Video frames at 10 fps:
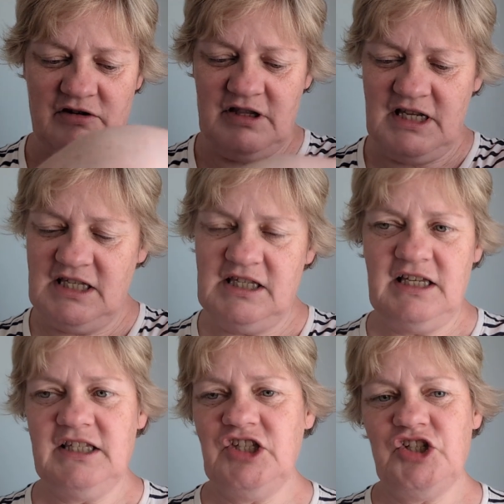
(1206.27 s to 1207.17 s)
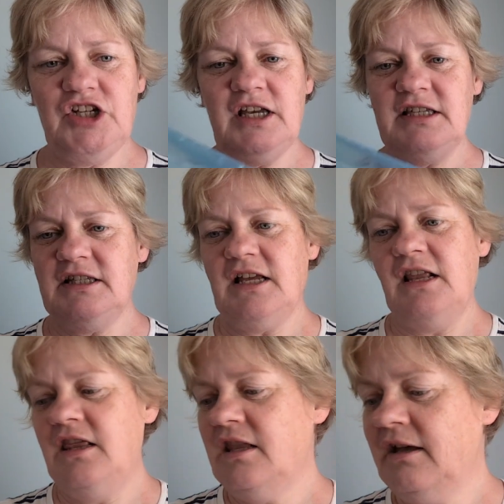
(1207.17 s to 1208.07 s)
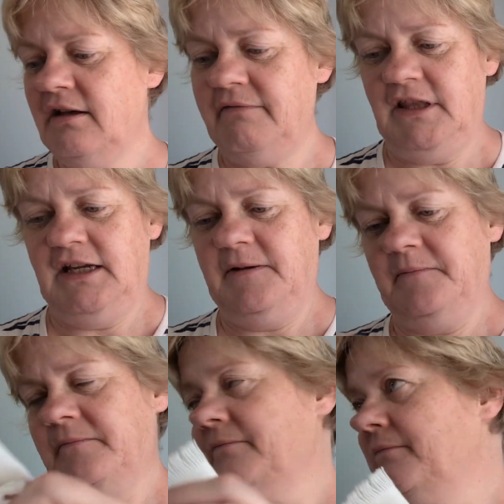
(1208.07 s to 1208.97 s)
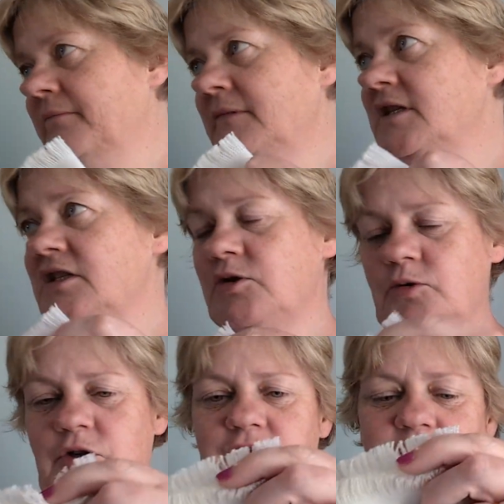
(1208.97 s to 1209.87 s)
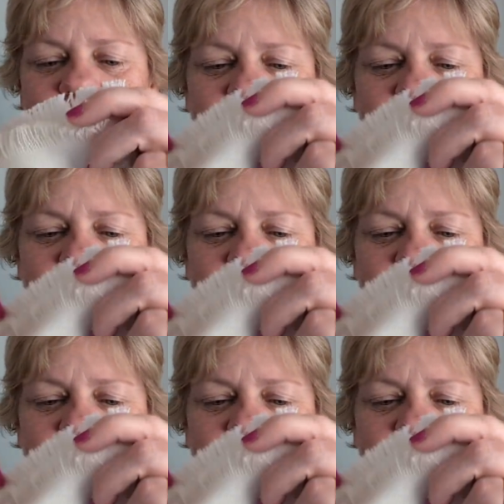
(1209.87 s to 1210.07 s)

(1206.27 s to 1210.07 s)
on this is just lovely. So good.